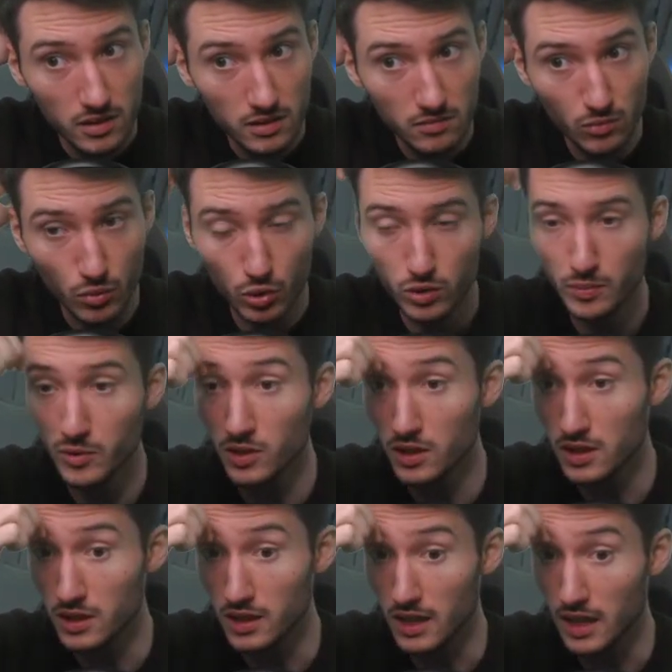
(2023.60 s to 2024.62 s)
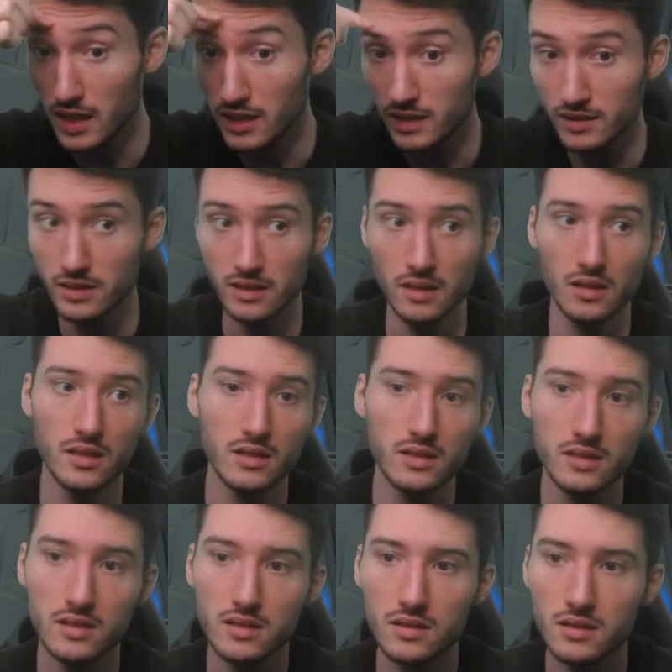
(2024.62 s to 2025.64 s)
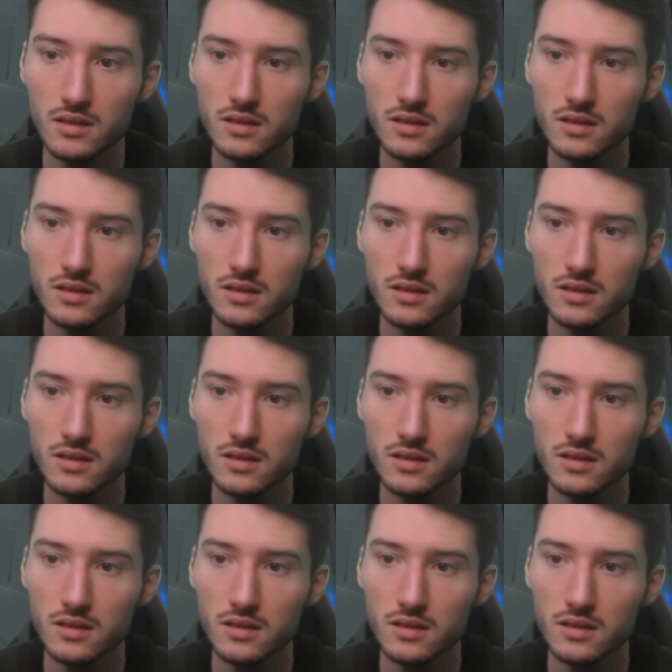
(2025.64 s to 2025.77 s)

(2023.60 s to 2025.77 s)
Multiple Lilianas in the list.